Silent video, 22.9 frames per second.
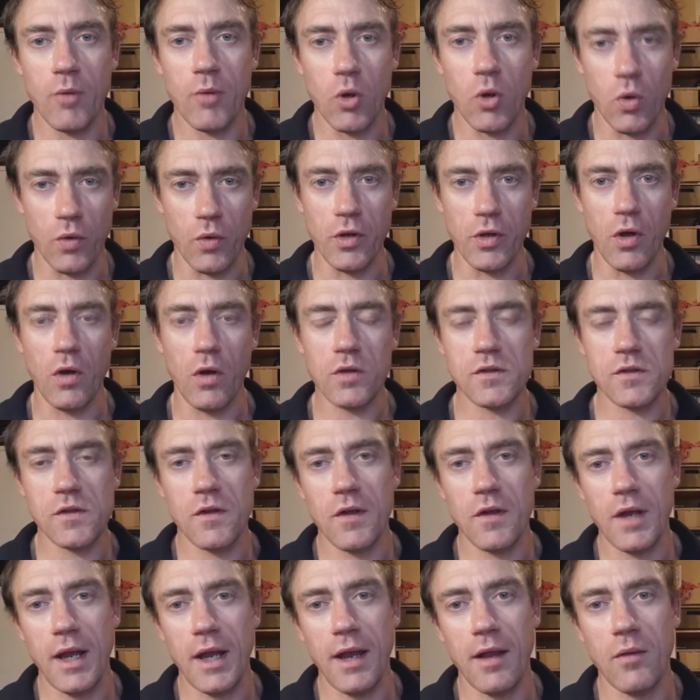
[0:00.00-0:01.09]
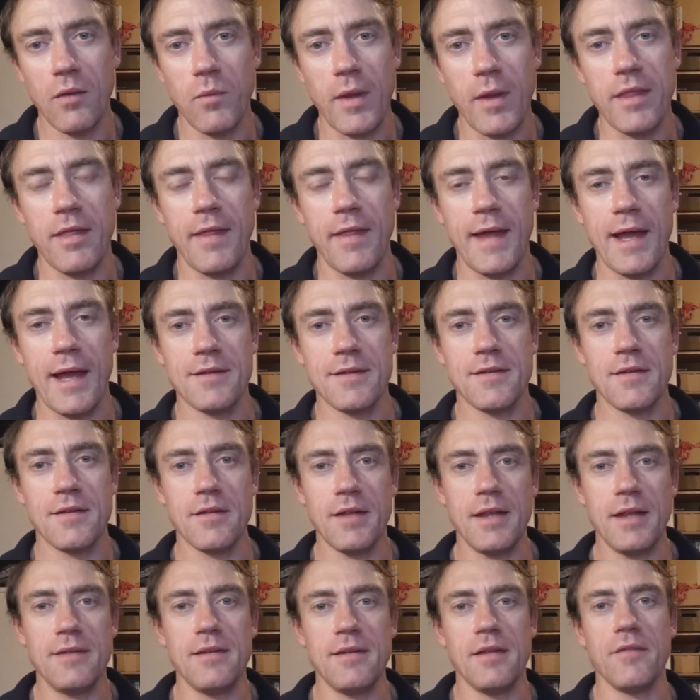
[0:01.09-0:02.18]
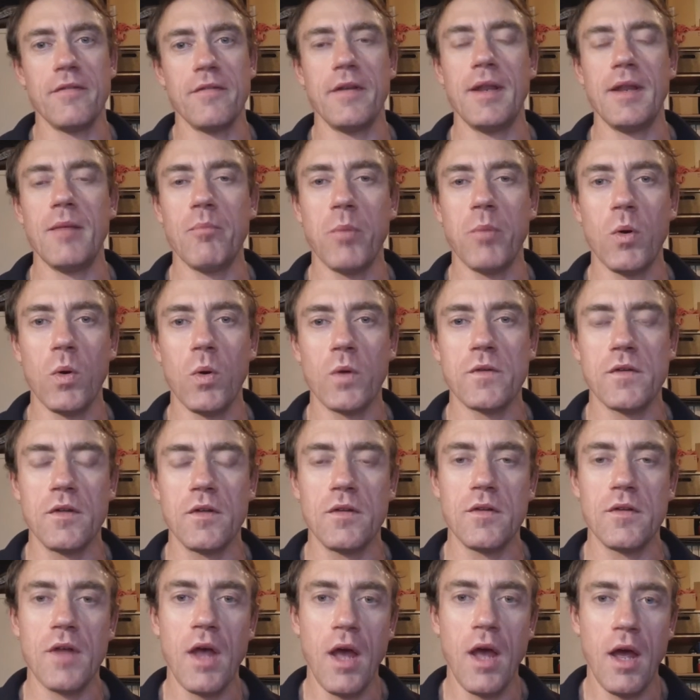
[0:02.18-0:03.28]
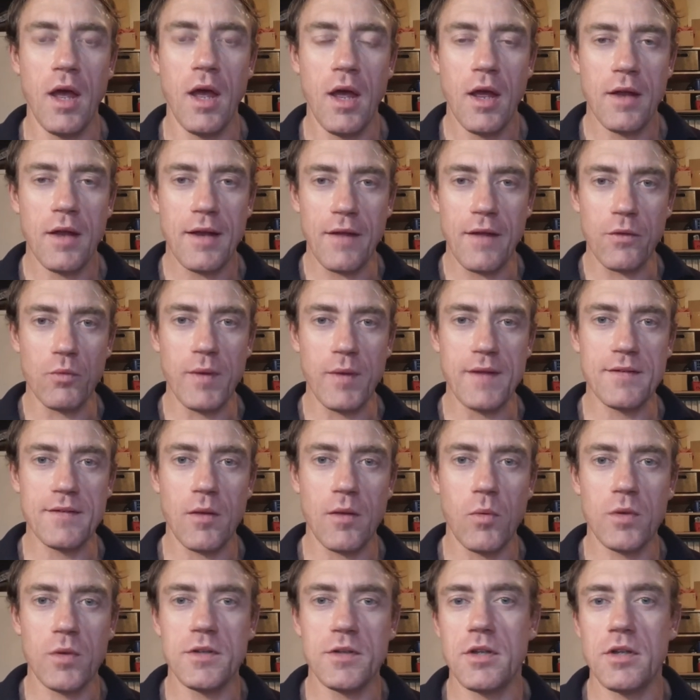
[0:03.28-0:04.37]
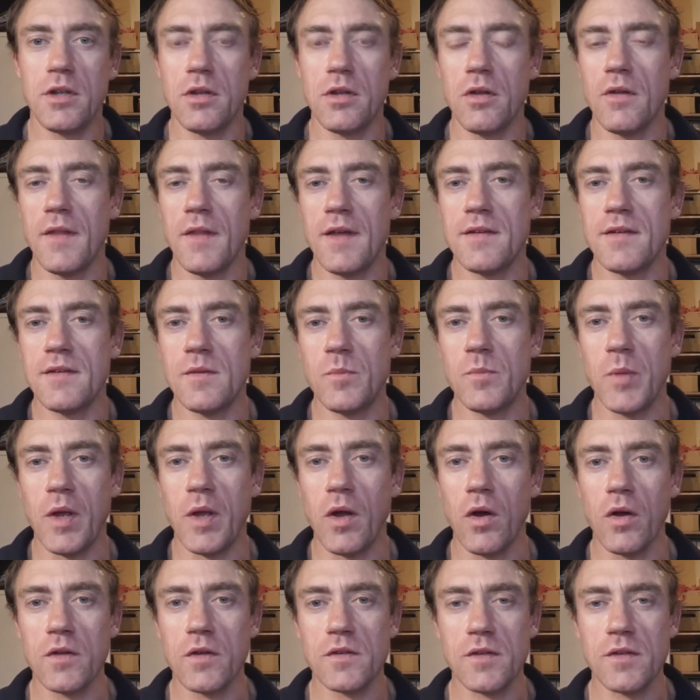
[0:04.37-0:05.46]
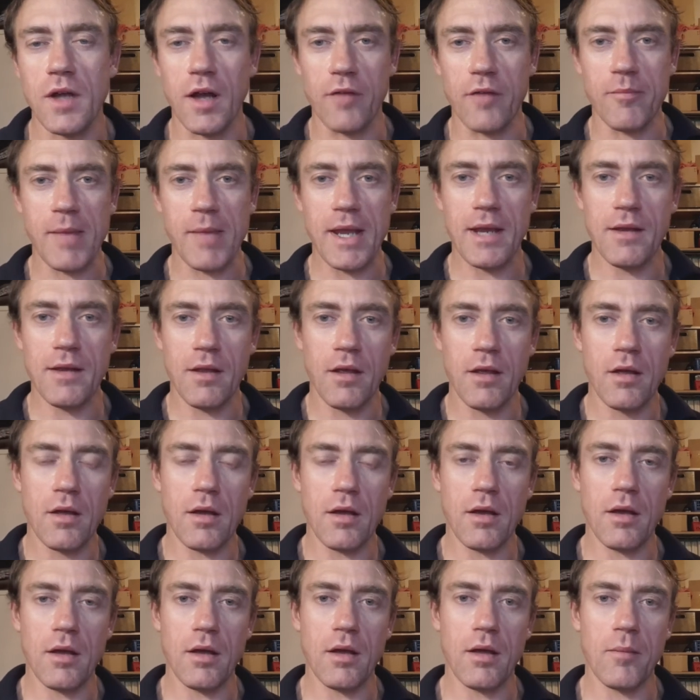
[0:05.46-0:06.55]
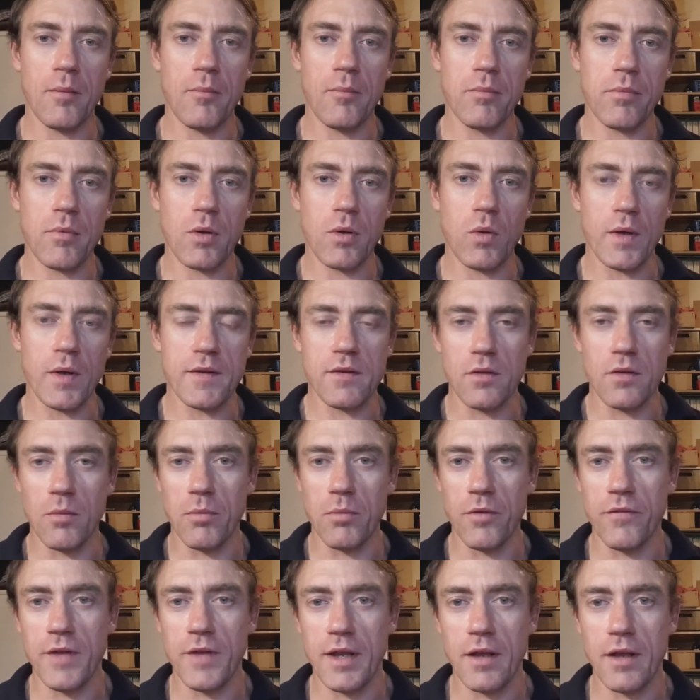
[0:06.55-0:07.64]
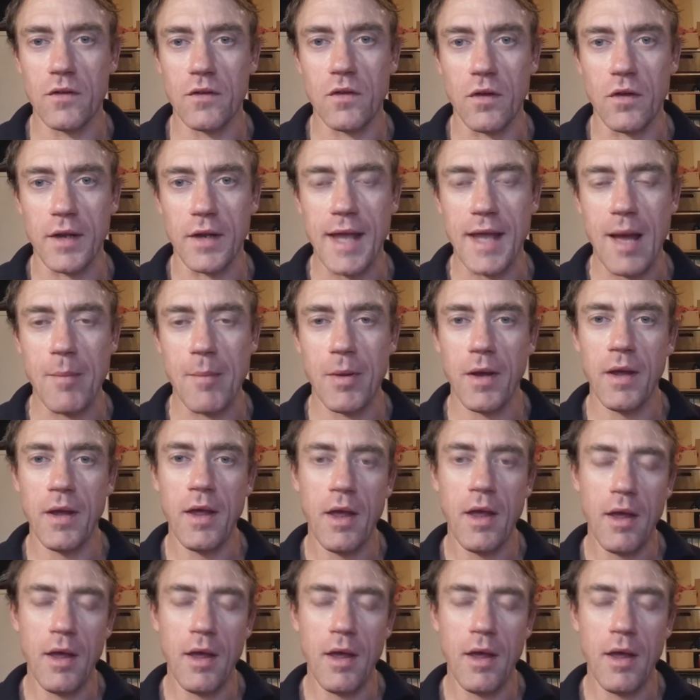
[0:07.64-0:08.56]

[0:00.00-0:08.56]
or not, and whether that is even important. Now, the reason I wanted to do this is because I've made quite a number of videos on GABA